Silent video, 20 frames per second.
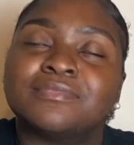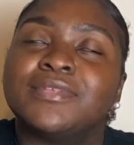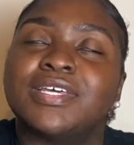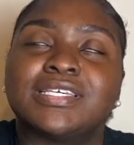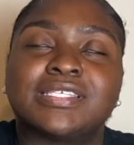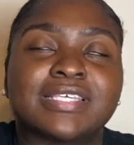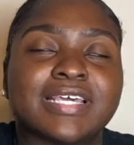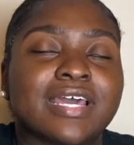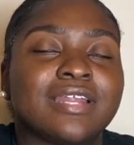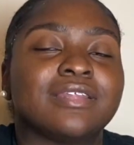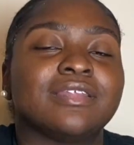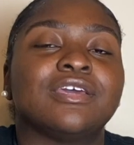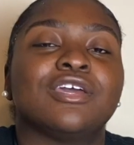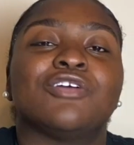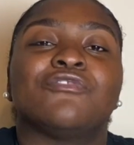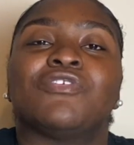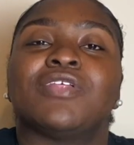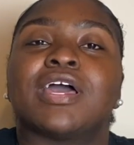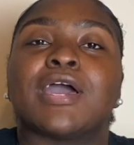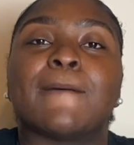It sat in
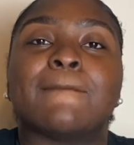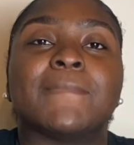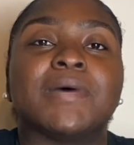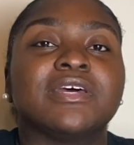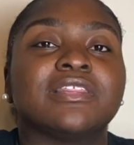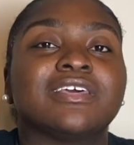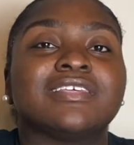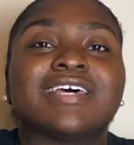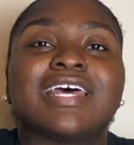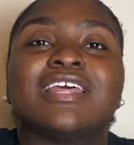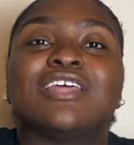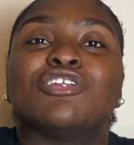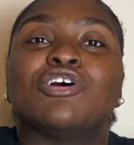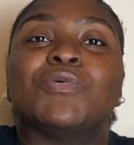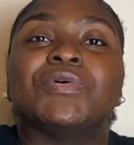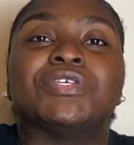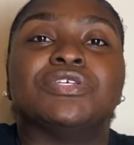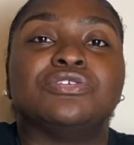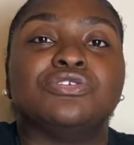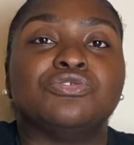there for like a month because I didn't
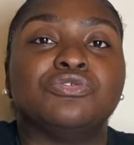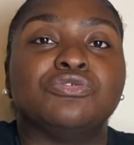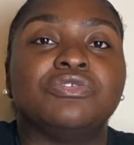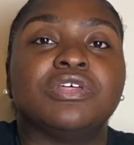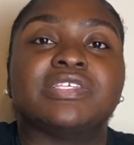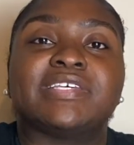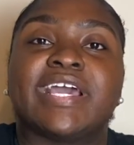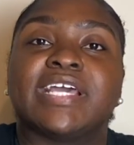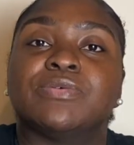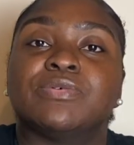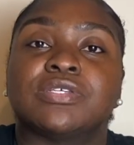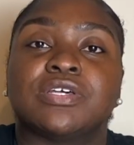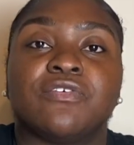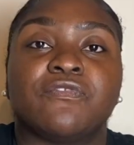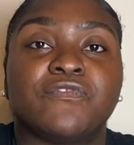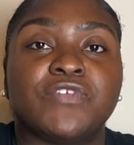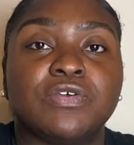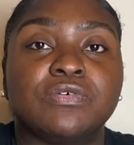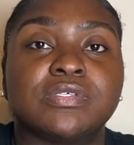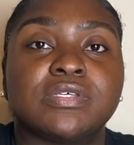know what to do. The taste was
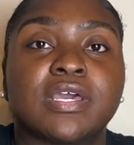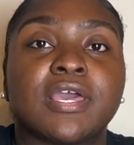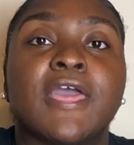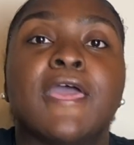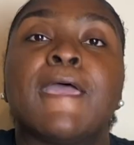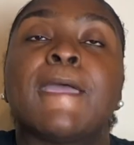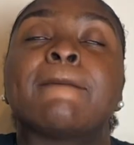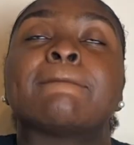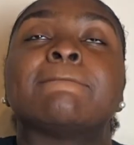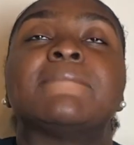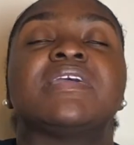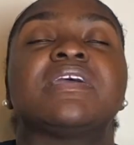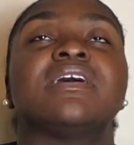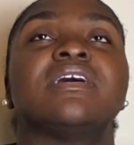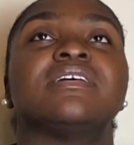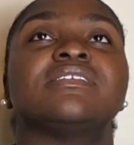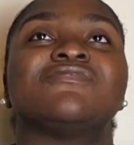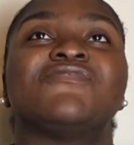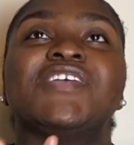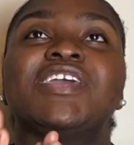confusing
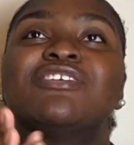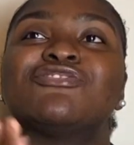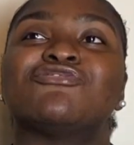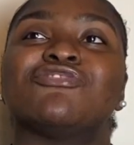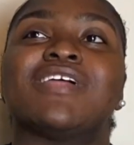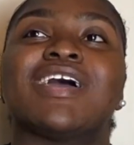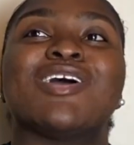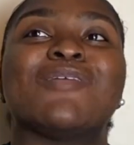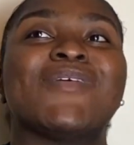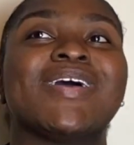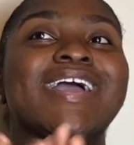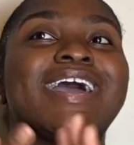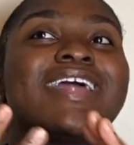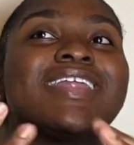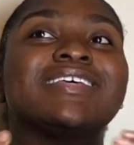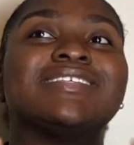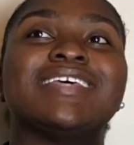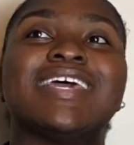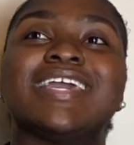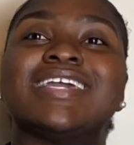because vegans were like, oh my God,
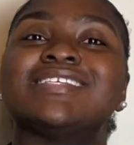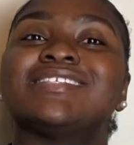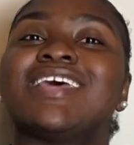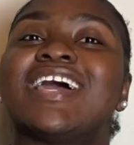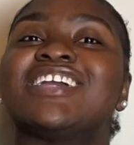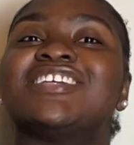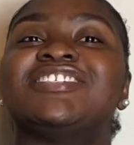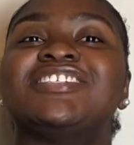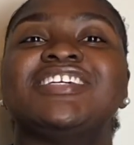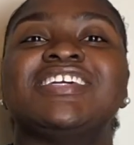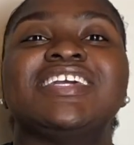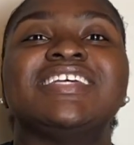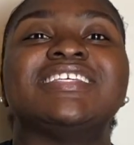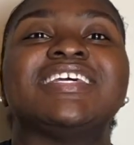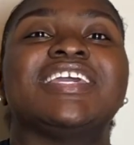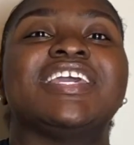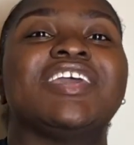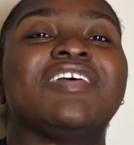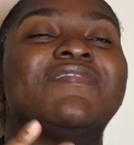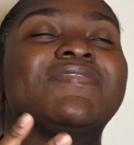it tastes like cheese.
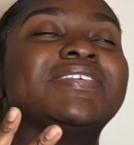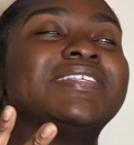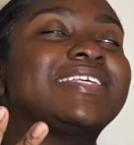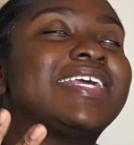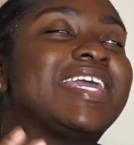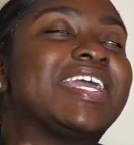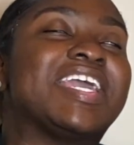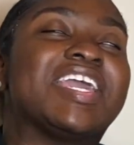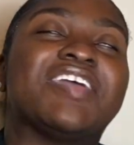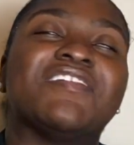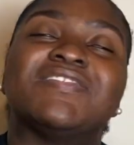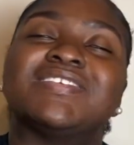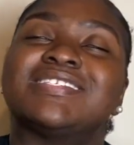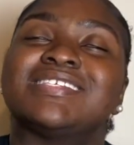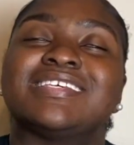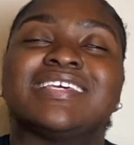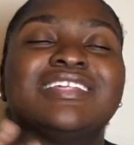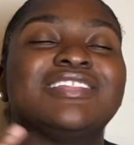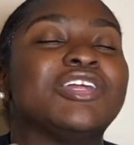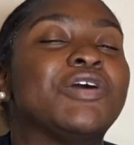It
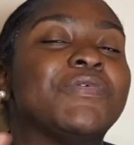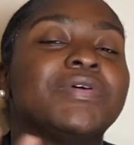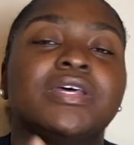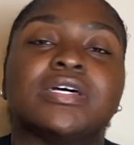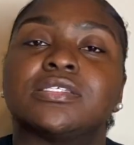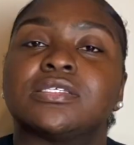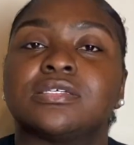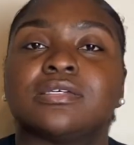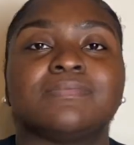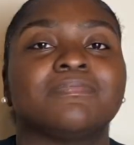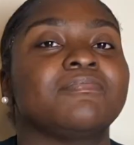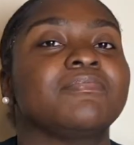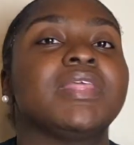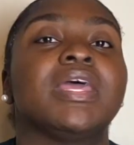gives, no, it doesn't.